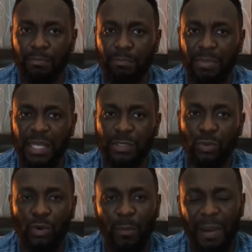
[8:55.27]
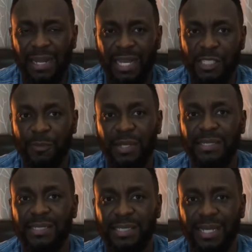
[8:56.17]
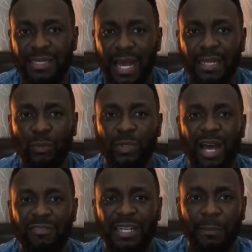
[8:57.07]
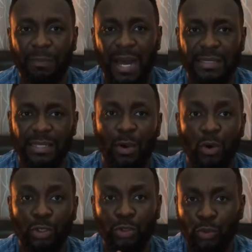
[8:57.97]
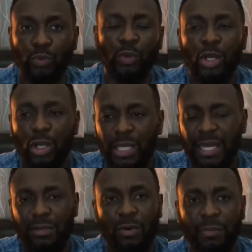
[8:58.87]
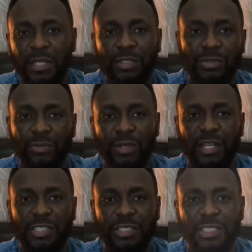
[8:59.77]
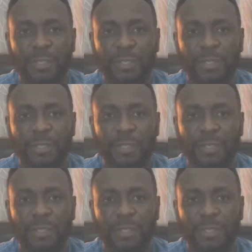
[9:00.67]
be it good or bad experiences she has had would have an impact on you coming into the relationship.